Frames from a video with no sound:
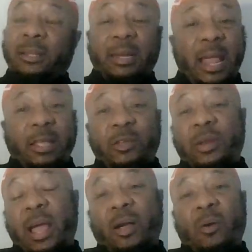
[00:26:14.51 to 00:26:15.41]
now you're
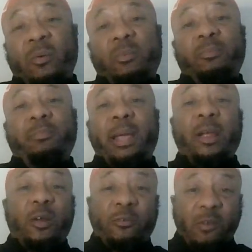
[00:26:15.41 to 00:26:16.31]
not going to pay
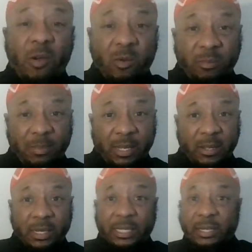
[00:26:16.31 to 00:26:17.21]
her phone
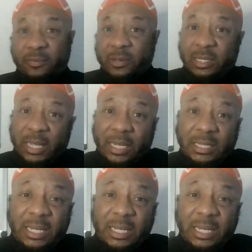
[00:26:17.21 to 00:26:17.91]
bill and different things.